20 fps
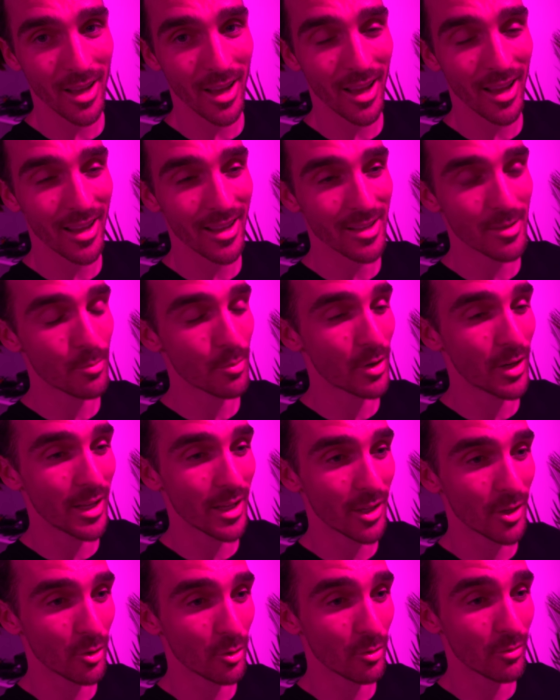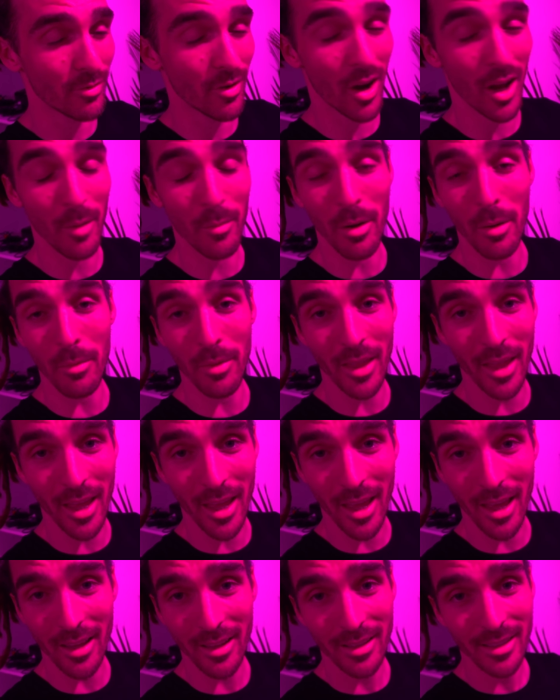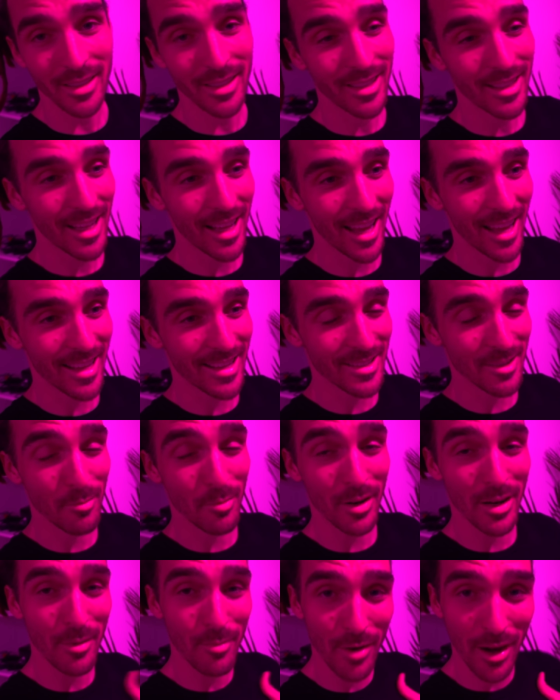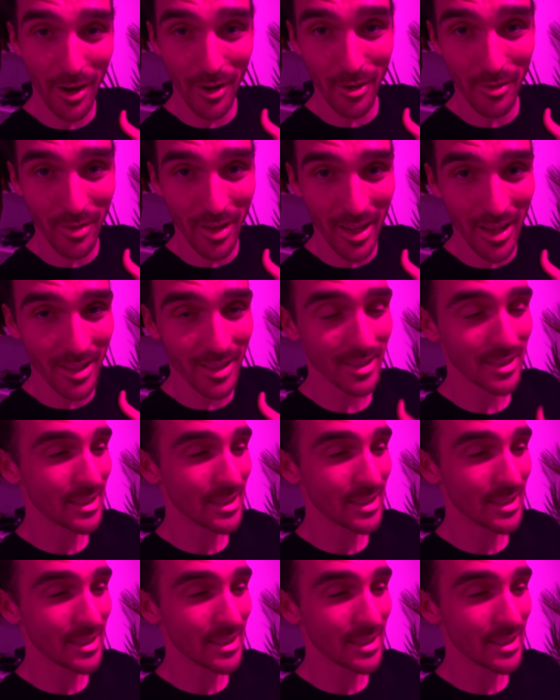Uh, it's a pretty cool vibe up there and I'm pretty proud of it.